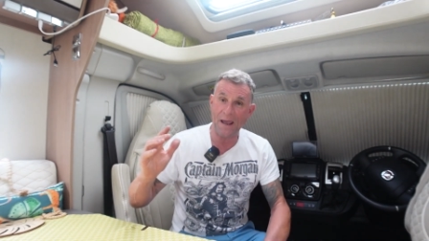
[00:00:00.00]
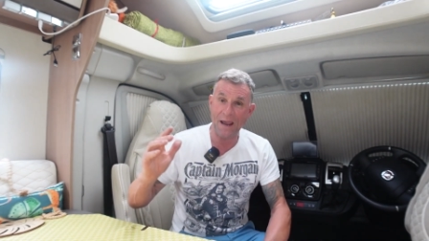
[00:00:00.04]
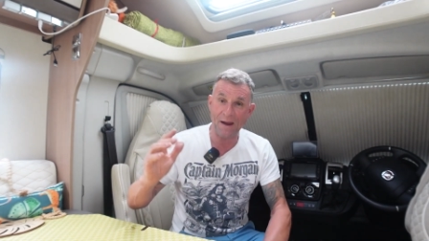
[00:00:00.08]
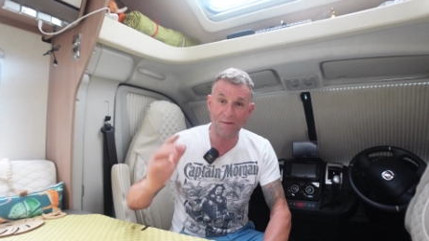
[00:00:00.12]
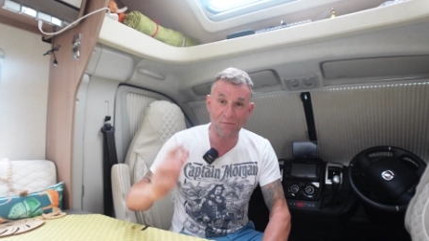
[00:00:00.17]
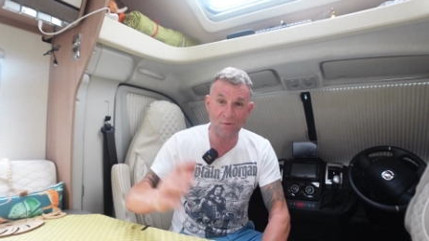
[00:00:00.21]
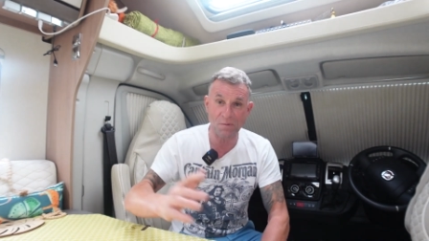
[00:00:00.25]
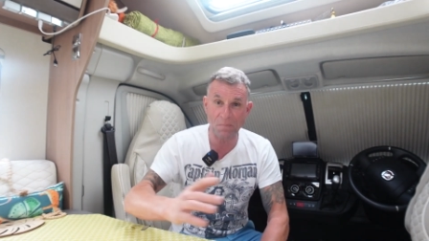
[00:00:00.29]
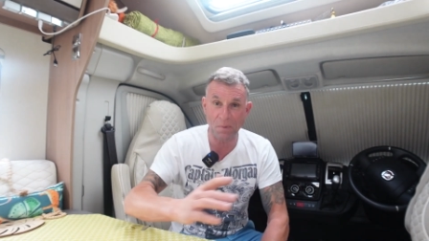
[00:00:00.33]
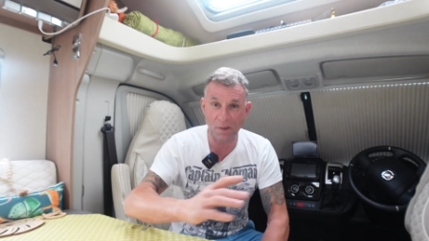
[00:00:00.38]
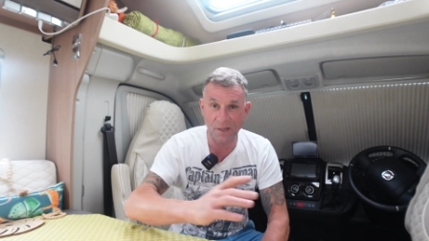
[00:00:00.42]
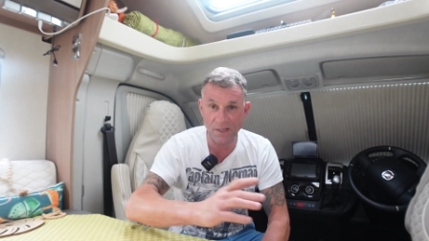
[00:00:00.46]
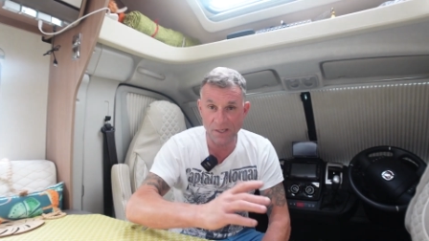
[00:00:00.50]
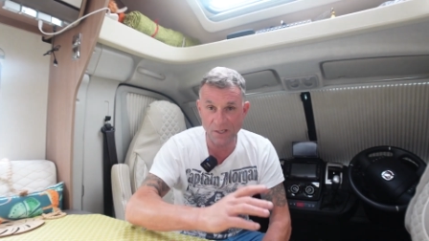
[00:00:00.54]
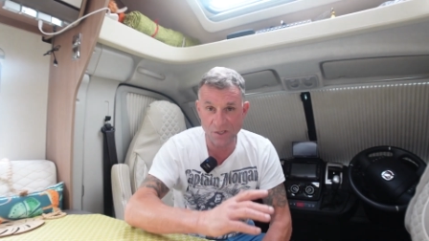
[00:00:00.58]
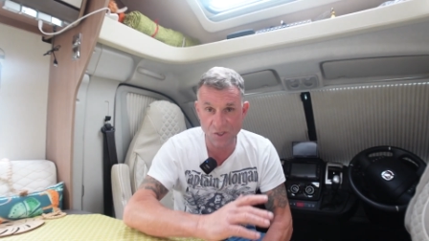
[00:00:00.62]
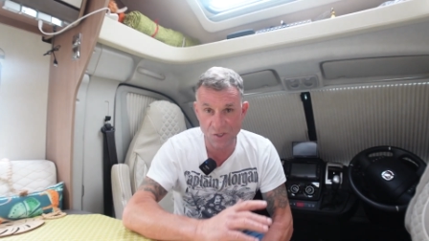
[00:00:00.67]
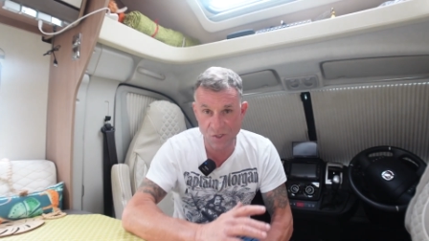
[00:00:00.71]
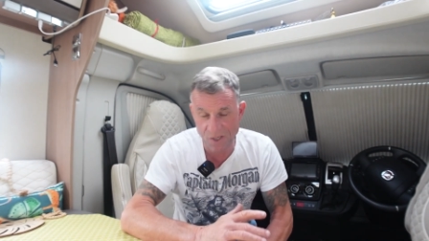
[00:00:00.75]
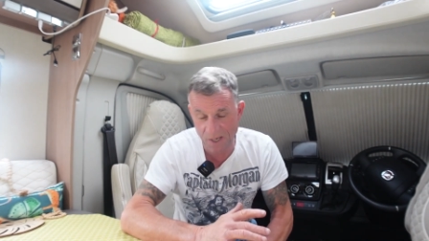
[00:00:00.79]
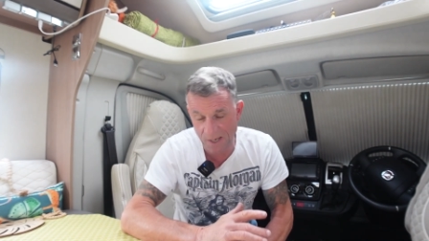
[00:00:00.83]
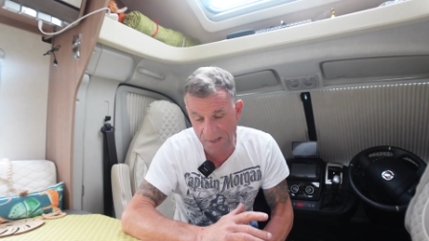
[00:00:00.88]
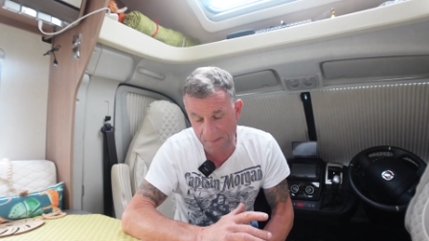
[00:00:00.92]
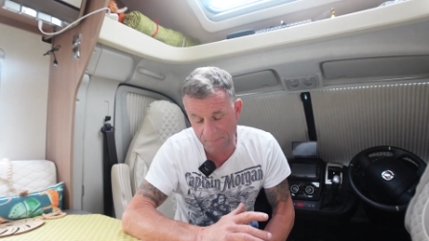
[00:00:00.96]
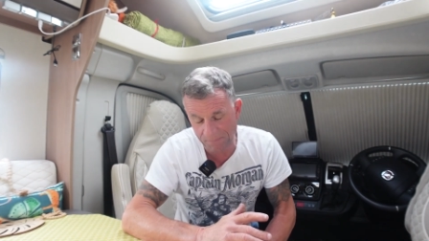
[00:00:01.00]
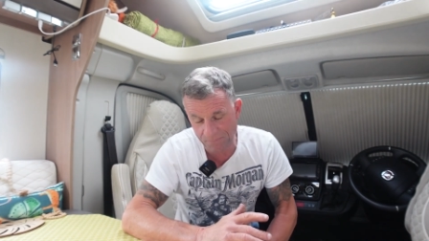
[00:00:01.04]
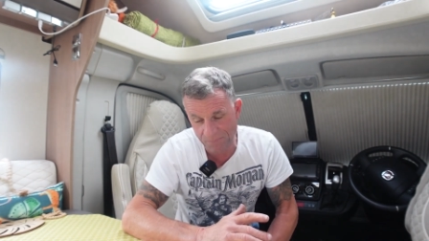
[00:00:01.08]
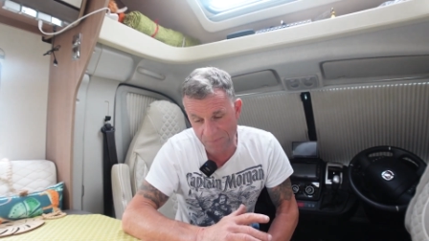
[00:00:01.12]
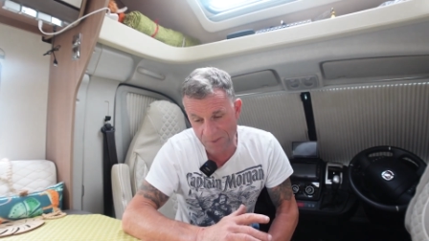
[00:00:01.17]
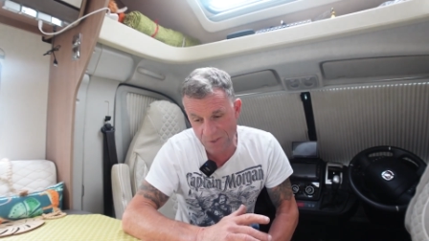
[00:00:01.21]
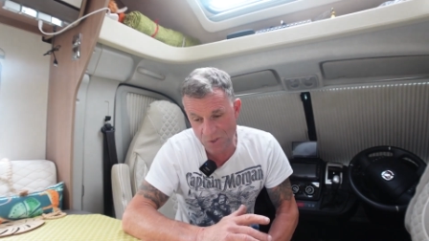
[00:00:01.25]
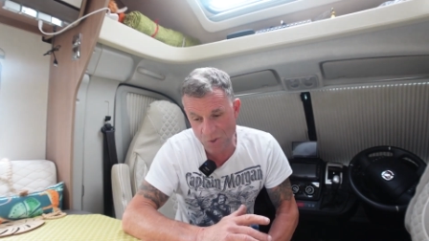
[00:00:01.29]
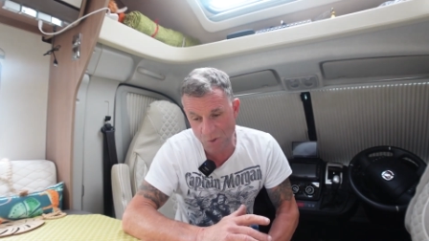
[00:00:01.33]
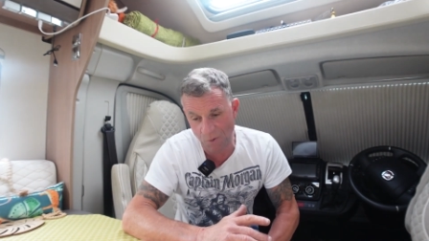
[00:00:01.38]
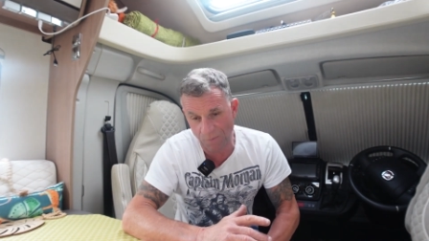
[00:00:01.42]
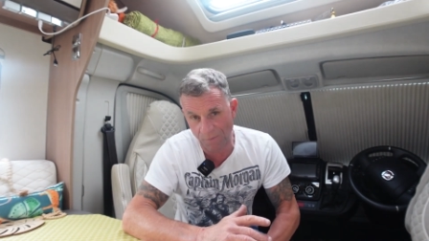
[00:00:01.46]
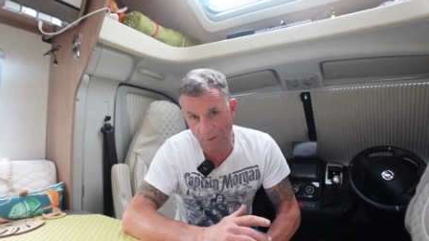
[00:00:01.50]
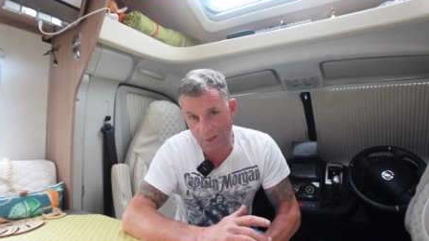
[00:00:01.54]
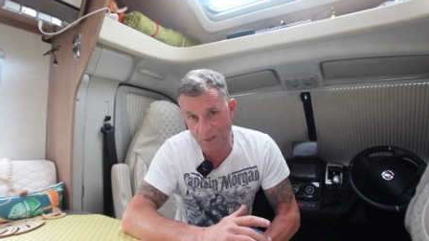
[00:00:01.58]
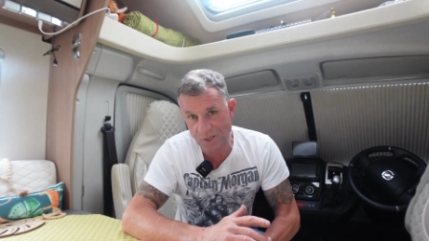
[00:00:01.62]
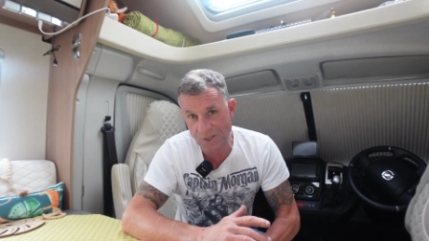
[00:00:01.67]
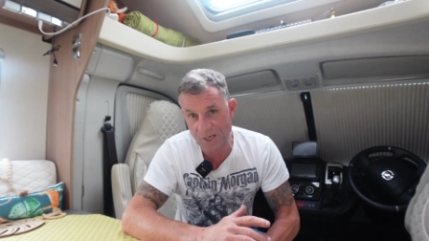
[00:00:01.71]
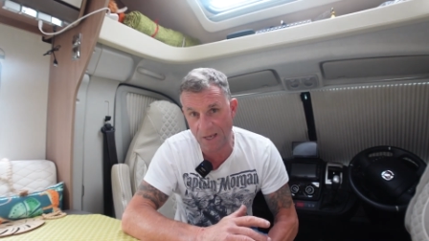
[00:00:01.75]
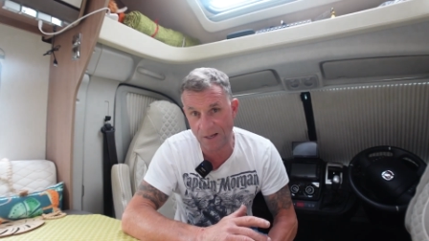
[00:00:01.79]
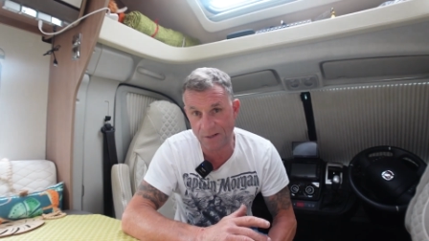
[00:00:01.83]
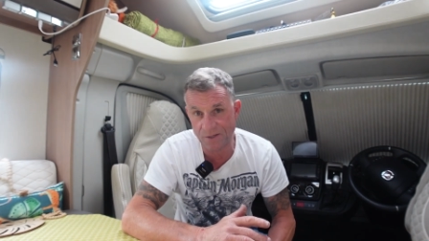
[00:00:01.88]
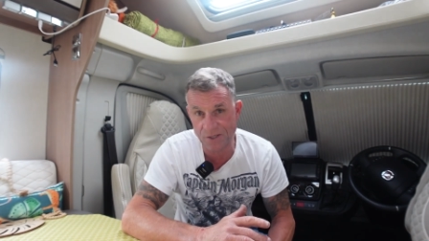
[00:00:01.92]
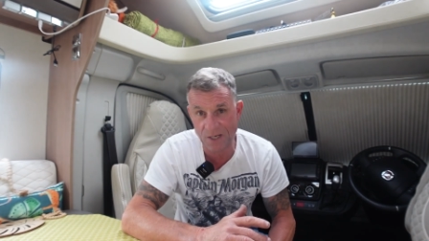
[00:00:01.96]
everybody's sort of like
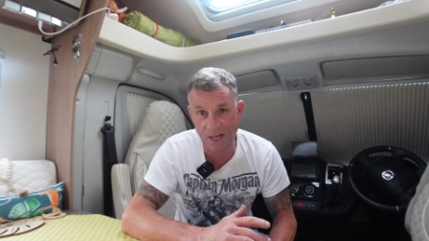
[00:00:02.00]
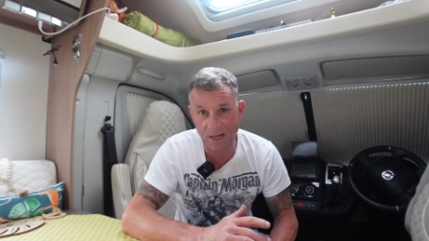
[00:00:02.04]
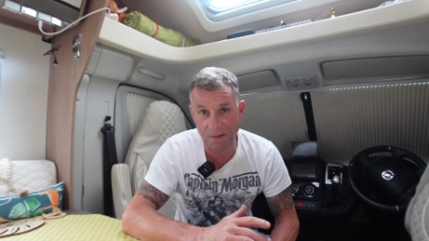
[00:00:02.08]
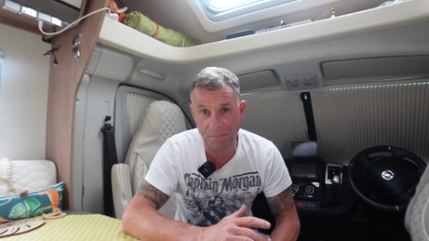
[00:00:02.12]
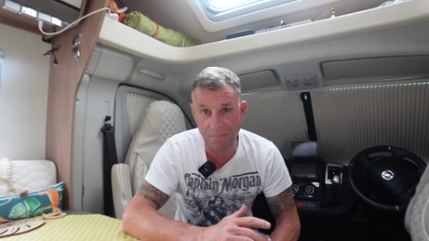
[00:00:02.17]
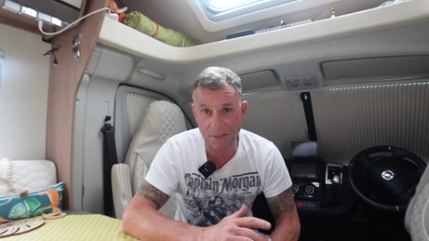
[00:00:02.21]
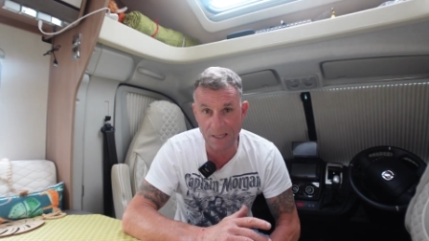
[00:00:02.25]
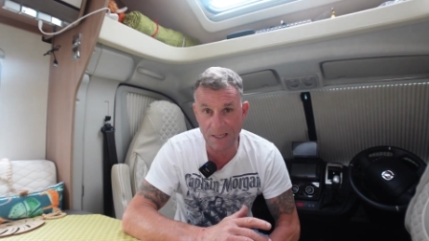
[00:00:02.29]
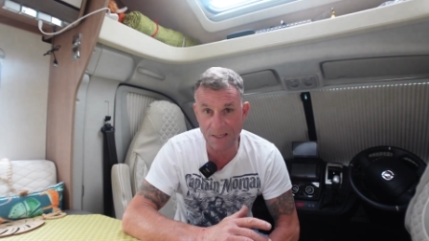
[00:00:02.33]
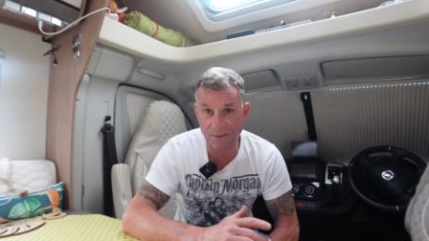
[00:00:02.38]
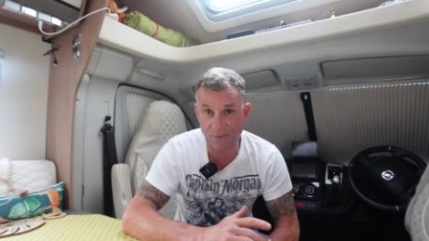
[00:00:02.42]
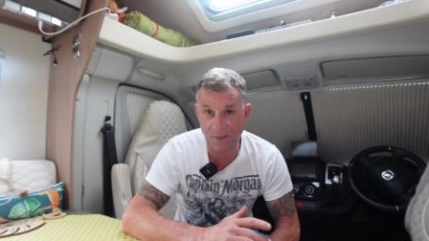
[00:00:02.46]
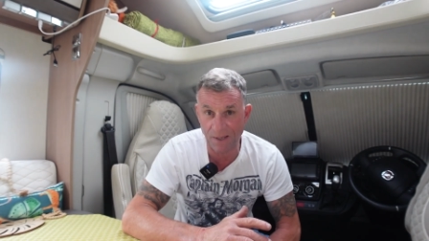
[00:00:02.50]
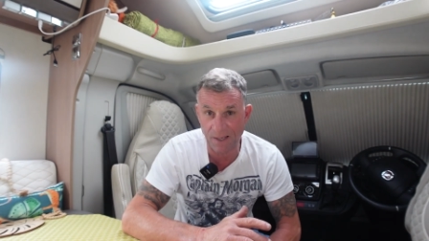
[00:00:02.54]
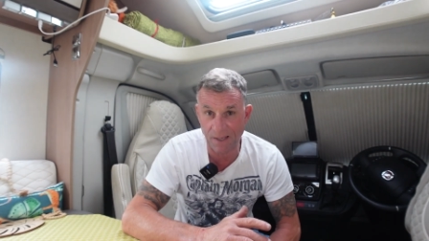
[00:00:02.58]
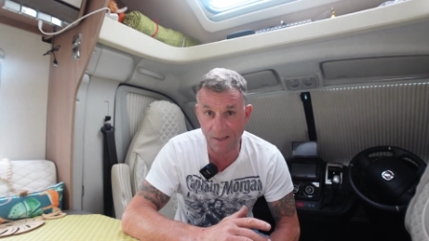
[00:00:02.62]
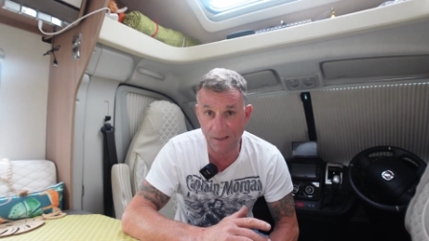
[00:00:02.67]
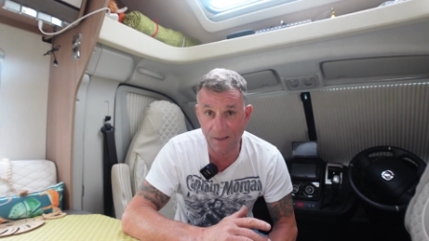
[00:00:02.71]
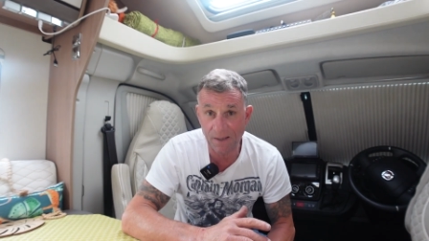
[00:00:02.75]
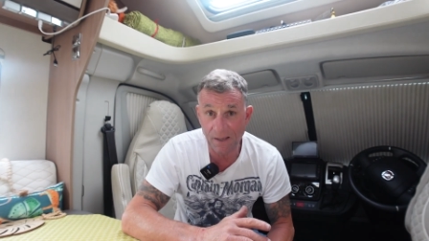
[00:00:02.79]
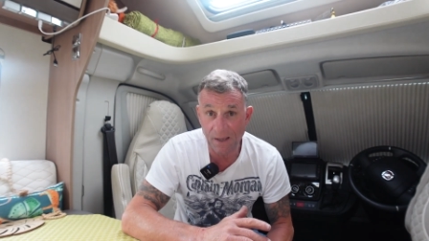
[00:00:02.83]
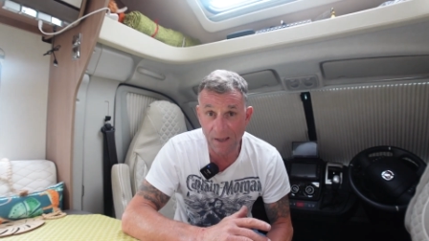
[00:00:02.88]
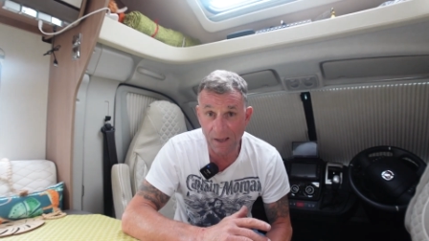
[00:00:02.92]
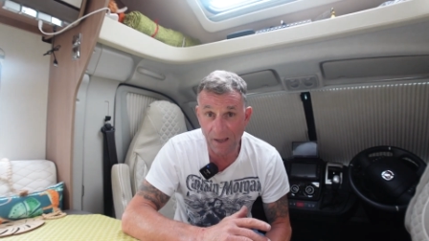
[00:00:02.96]
telling me that